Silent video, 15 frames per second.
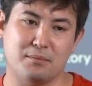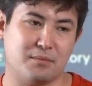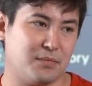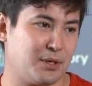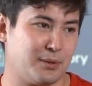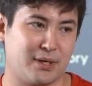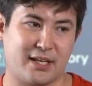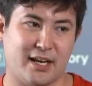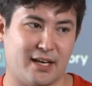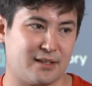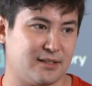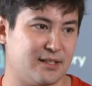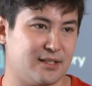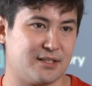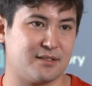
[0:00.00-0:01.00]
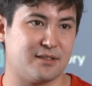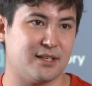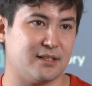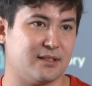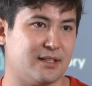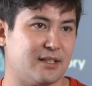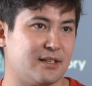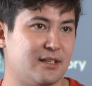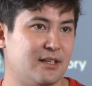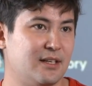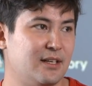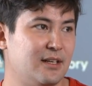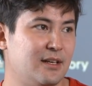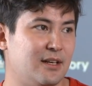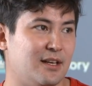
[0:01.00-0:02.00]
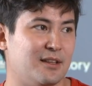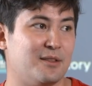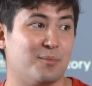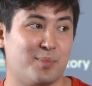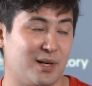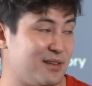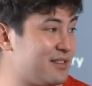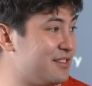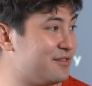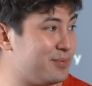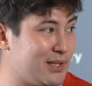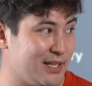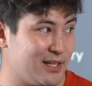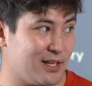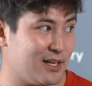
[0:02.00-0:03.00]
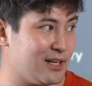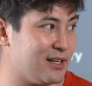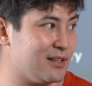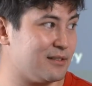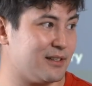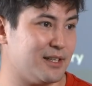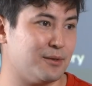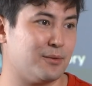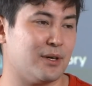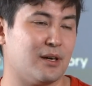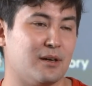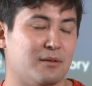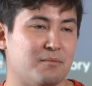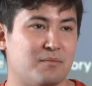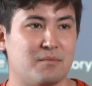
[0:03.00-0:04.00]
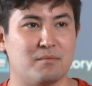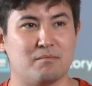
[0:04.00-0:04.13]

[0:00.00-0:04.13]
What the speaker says: there were catalysts, right, like the birth of play to earn, right, where,